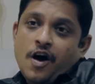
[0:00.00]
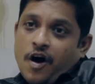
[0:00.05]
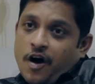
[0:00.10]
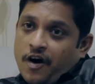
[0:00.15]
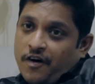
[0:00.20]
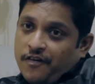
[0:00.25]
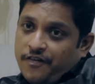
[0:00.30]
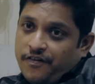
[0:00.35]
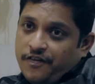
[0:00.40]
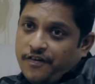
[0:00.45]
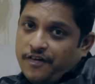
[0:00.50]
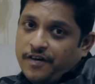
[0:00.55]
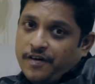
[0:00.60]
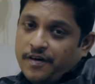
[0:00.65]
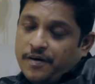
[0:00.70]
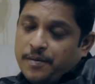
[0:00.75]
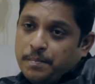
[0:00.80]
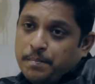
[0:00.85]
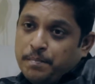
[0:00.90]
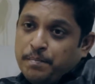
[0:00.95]
of
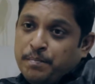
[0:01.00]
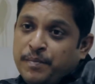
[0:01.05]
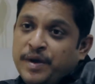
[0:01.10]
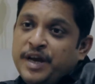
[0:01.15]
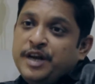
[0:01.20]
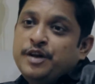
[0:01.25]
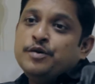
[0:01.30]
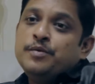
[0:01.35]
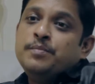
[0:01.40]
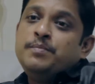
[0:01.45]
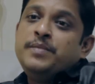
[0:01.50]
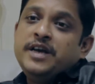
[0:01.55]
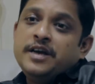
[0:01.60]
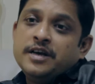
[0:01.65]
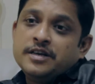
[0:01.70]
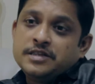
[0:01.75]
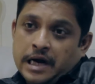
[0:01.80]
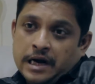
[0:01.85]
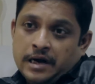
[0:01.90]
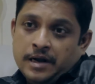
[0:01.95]
me too
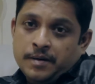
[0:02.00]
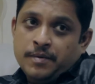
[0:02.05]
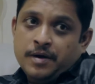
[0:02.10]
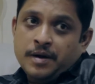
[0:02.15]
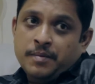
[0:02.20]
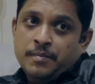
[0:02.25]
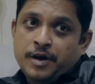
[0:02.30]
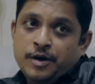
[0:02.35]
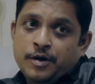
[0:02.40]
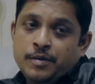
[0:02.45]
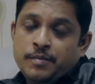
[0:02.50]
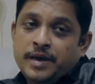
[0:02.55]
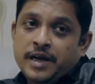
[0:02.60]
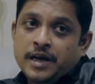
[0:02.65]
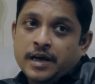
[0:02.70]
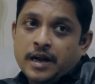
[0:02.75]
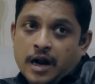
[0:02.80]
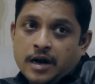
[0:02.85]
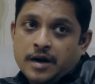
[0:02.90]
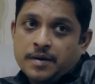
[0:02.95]
being a startup or me too
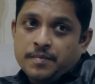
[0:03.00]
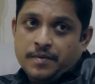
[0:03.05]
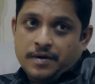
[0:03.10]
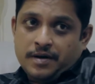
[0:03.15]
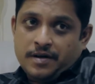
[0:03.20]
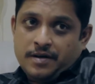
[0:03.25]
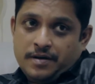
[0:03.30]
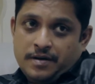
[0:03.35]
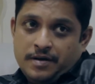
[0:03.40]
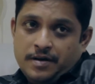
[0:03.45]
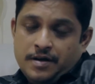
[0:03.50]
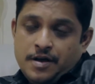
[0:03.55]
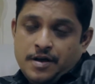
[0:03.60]
being an entrepreneur.